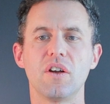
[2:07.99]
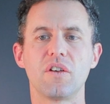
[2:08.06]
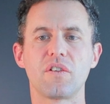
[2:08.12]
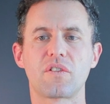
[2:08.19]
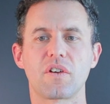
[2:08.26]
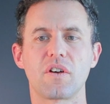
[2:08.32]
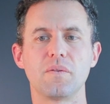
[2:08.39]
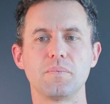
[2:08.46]

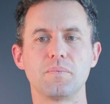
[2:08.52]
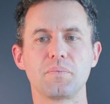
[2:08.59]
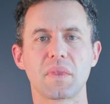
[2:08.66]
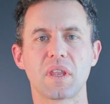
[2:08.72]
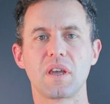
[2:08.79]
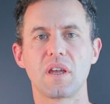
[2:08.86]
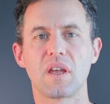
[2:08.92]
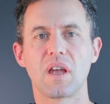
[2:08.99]
So,
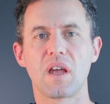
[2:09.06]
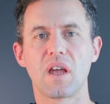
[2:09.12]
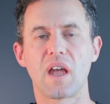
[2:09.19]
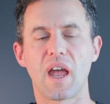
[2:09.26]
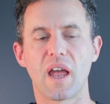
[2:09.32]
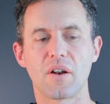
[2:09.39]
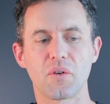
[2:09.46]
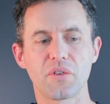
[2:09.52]

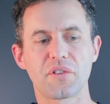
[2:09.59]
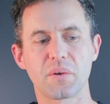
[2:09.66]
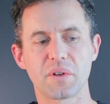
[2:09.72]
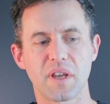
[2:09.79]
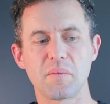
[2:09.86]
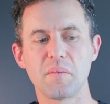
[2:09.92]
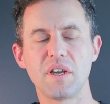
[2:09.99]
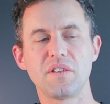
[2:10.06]
and also
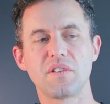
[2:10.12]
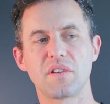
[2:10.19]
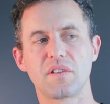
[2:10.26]
what that means